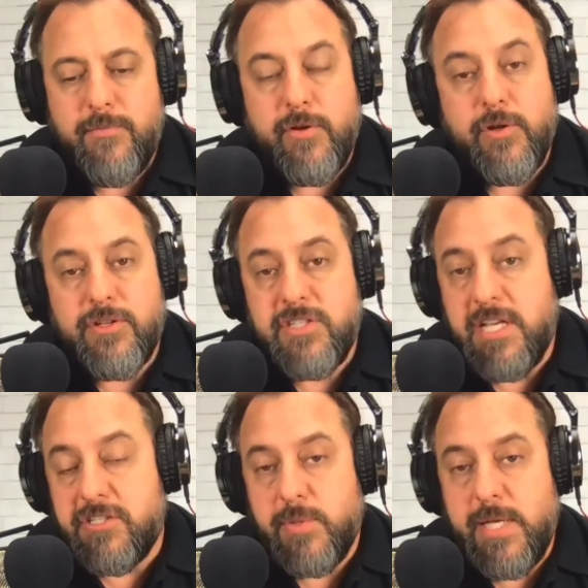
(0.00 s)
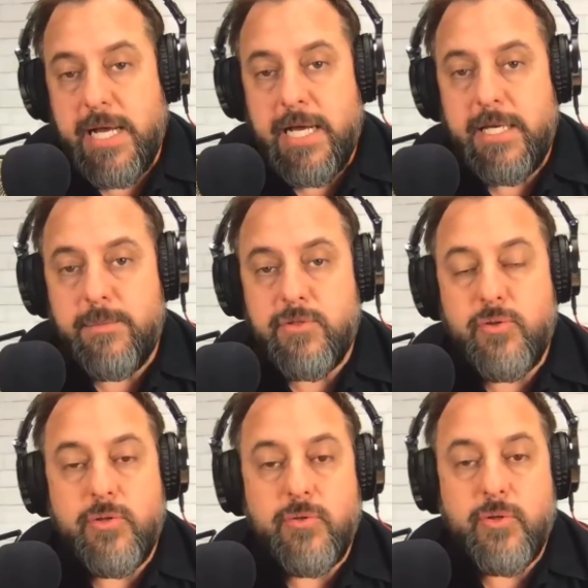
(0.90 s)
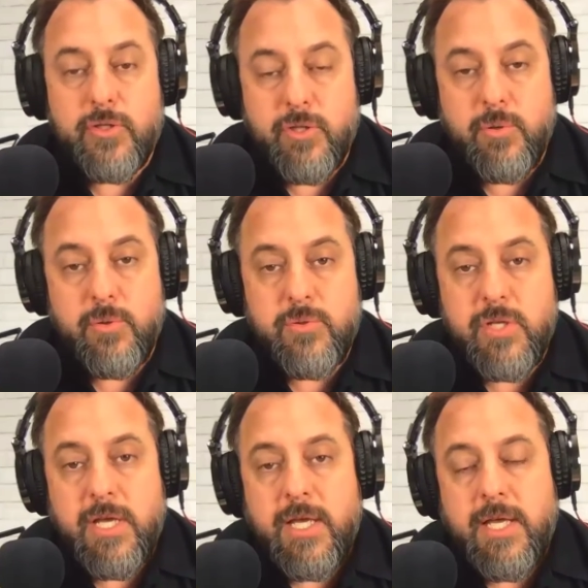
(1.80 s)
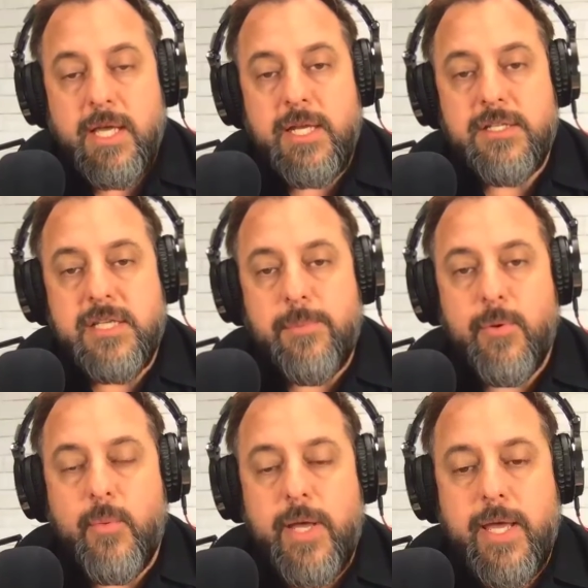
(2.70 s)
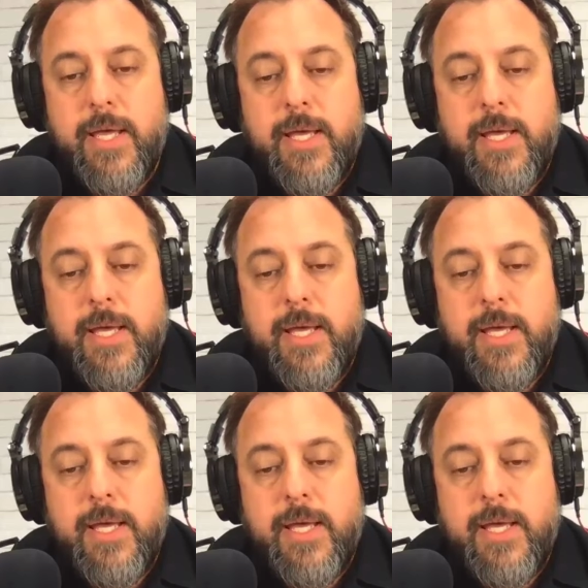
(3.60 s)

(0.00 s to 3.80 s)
your accessory items, so you can look at those in a separate way.